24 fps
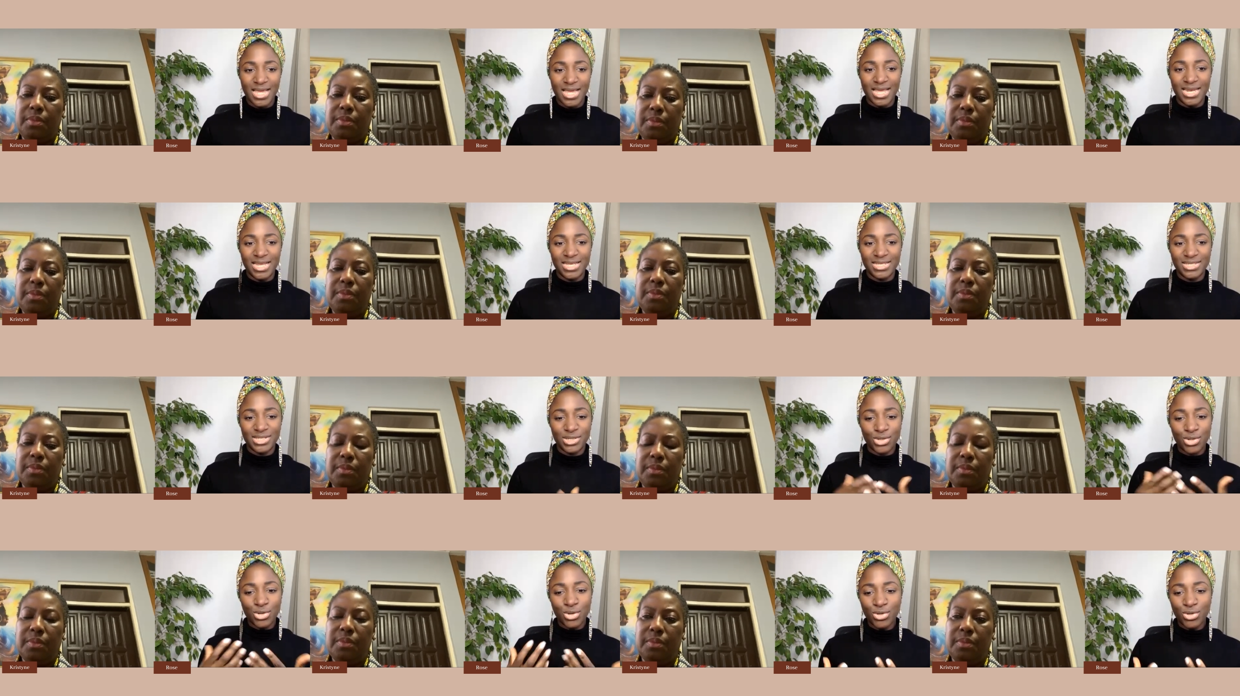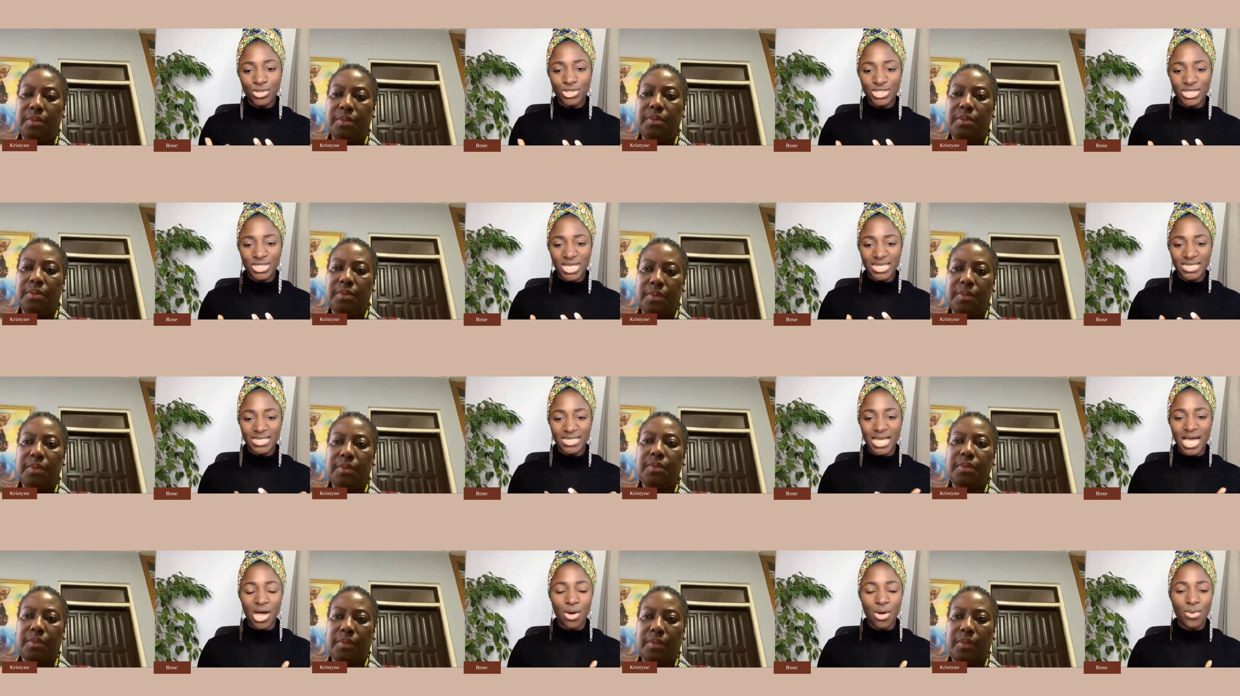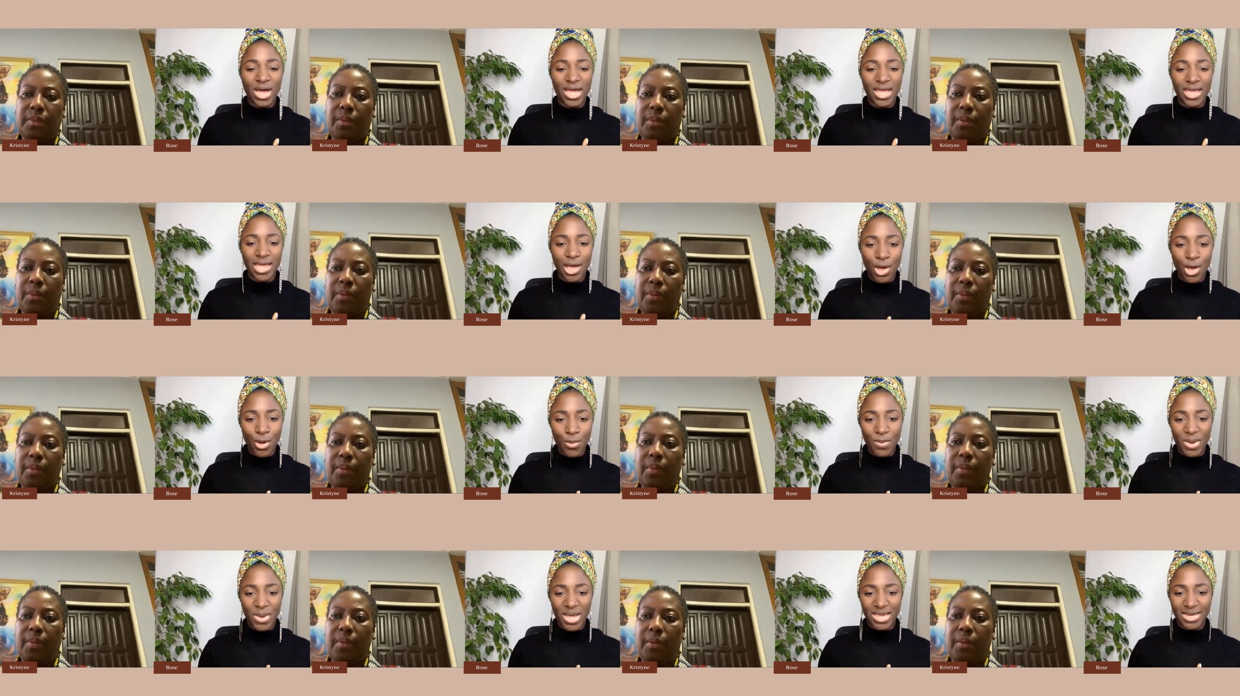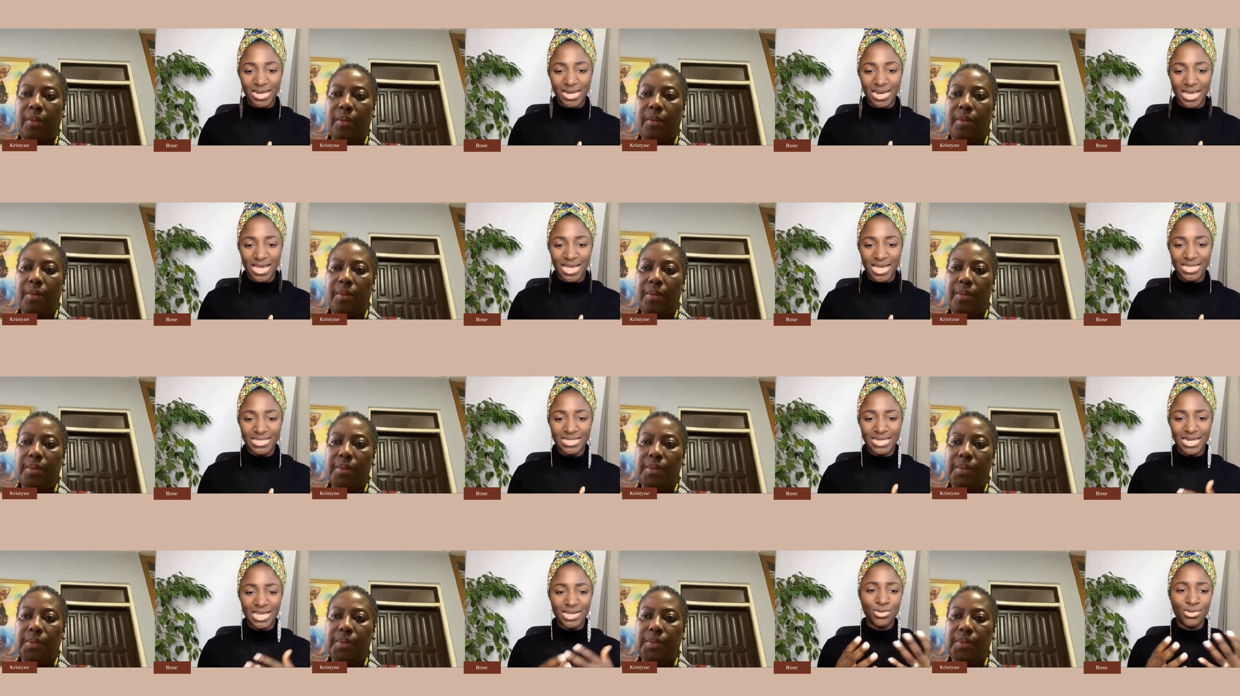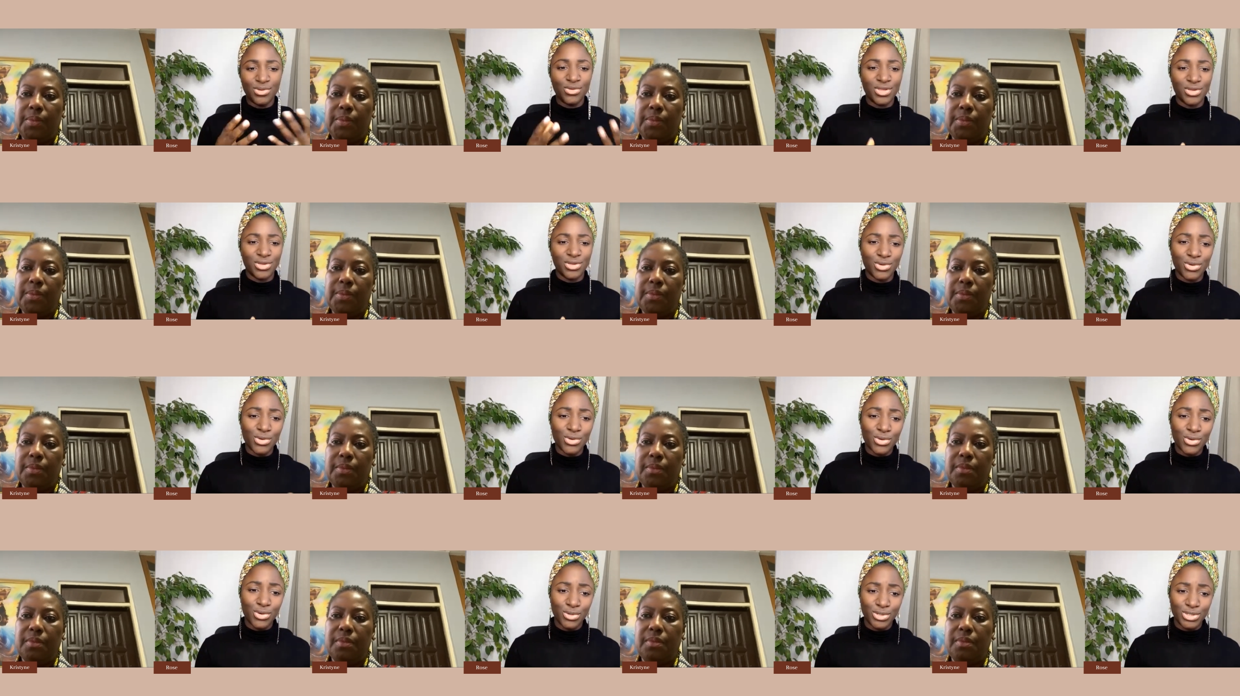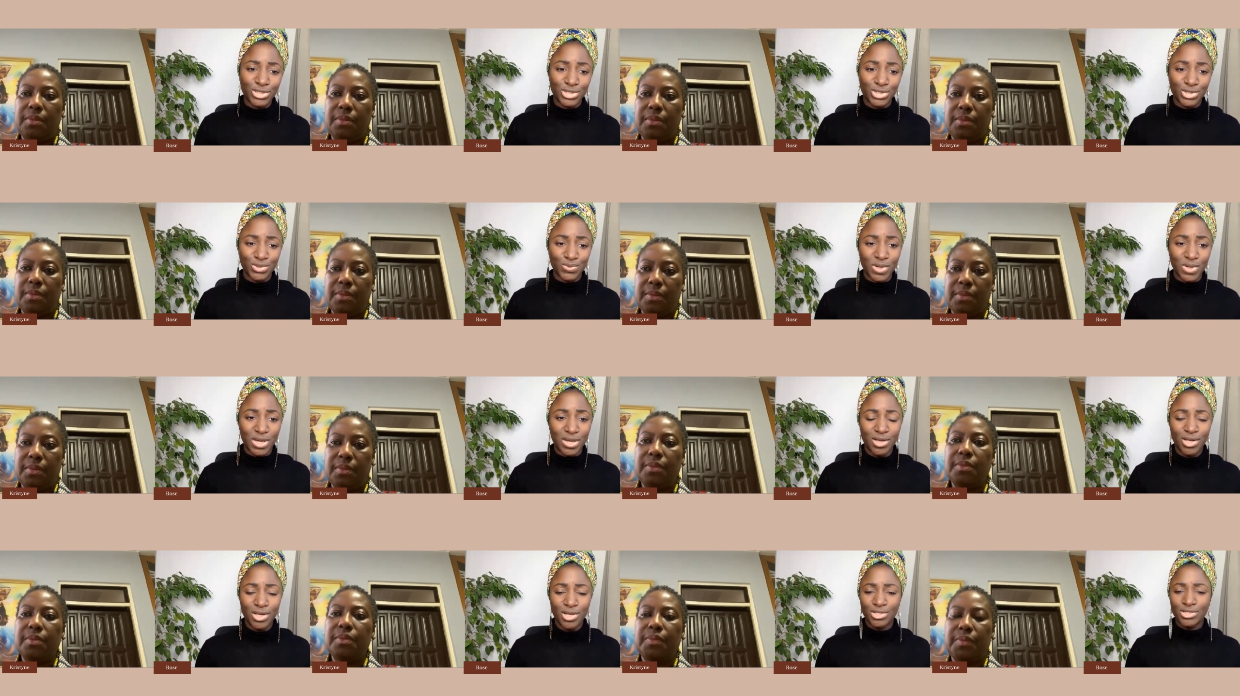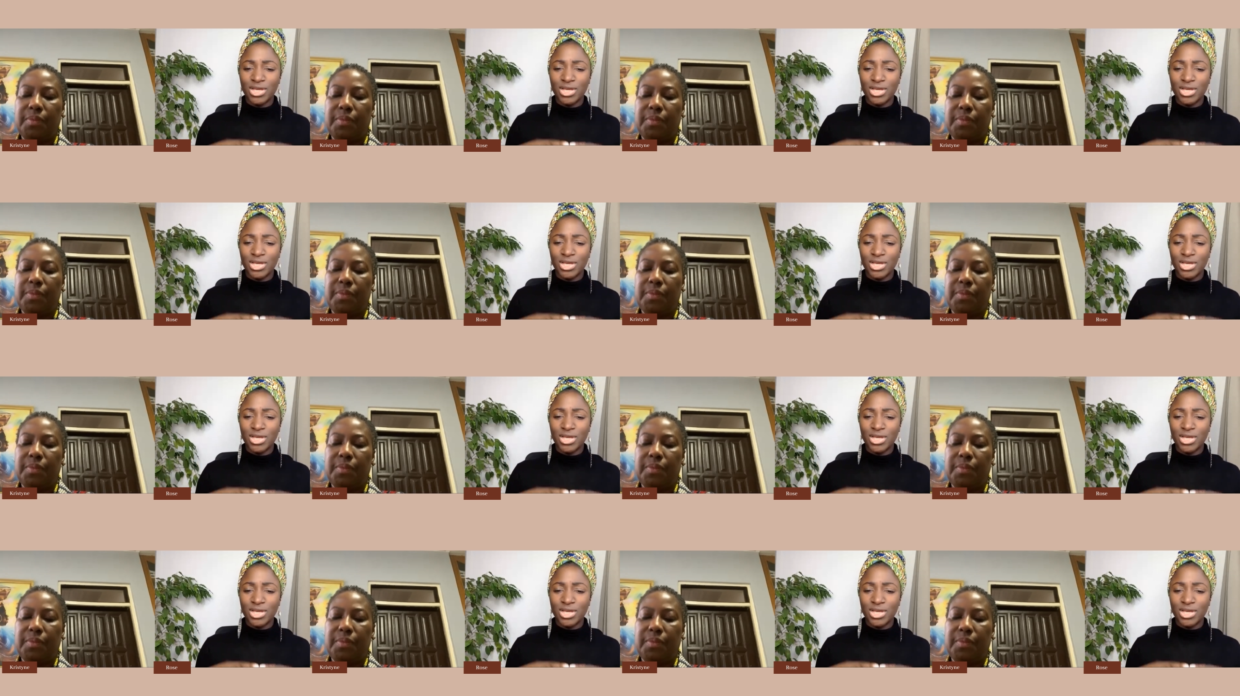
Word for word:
Speaker 1: And as a coach, that's how I help my clients. And I know that you're a coach as well.